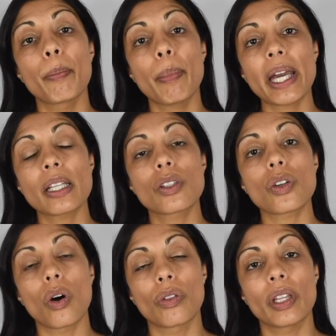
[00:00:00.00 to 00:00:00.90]
based
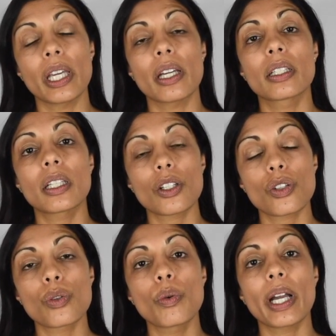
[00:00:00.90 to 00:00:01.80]
on the
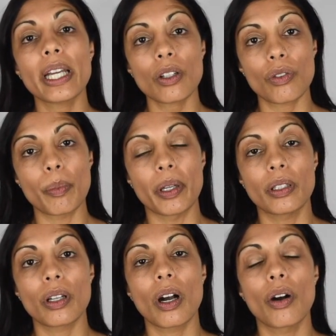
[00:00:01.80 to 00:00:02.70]
additional
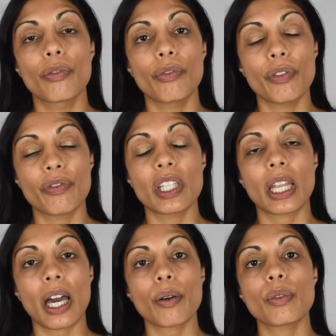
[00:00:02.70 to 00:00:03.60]
increment of
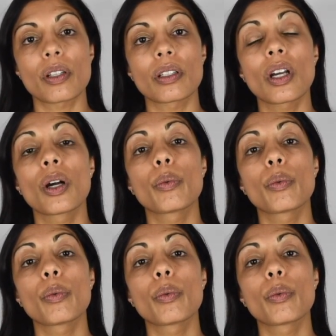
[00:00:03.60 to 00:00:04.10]
50,000,